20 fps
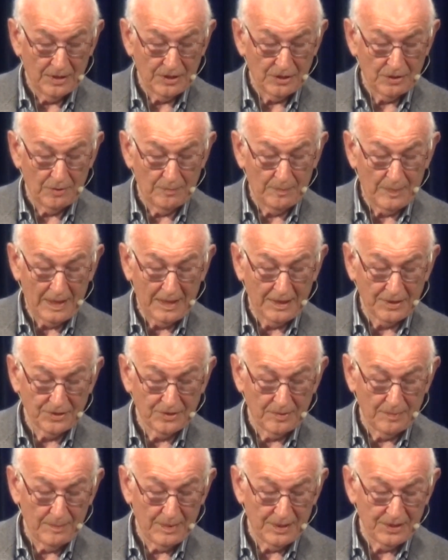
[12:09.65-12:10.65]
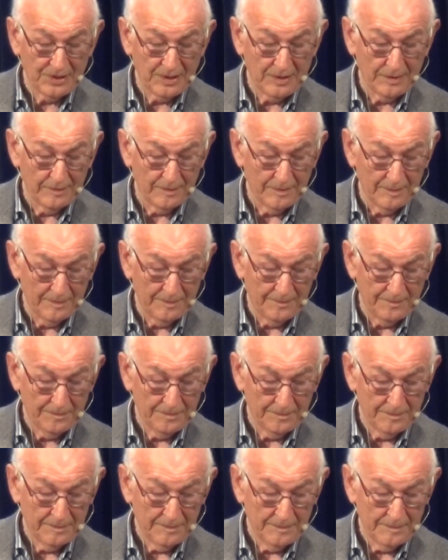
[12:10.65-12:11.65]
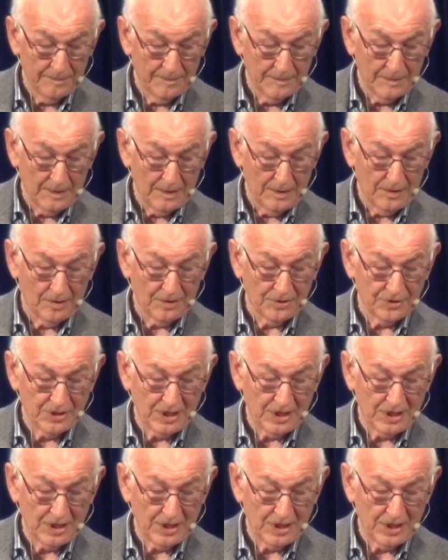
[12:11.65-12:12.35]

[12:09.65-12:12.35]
So being submissive, not